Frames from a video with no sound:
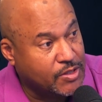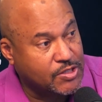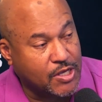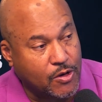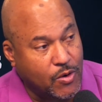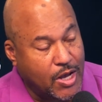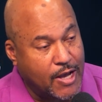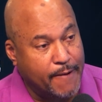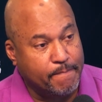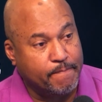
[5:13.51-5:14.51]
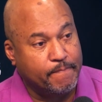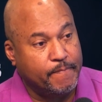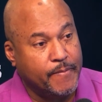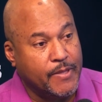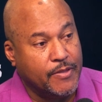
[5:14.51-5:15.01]
so um,
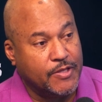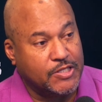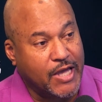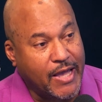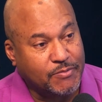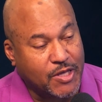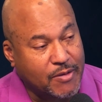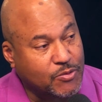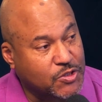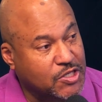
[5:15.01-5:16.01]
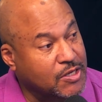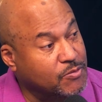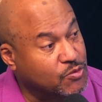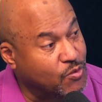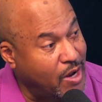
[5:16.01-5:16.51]
the timetable
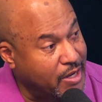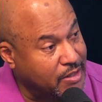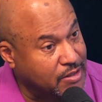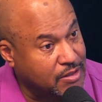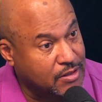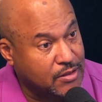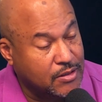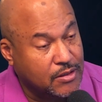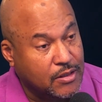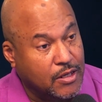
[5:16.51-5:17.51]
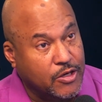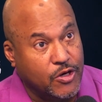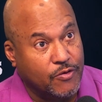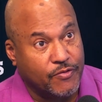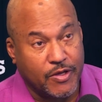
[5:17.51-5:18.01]
seems right. You
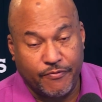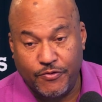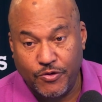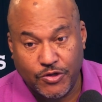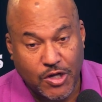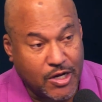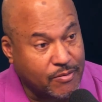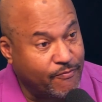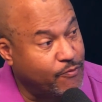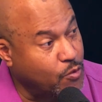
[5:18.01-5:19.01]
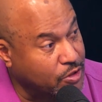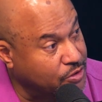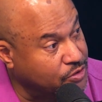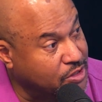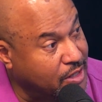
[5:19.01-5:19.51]
know, if you're talking four
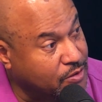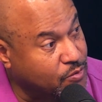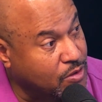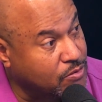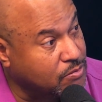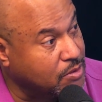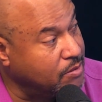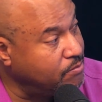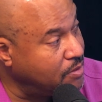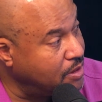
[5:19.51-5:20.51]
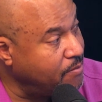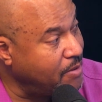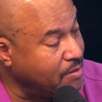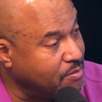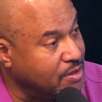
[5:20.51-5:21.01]
years down the road, it, that
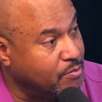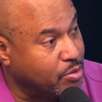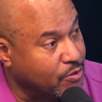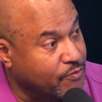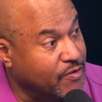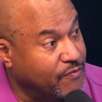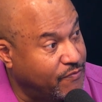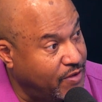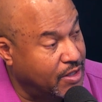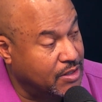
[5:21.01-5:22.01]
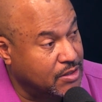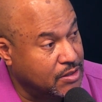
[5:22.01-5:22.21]
might be the perfect fit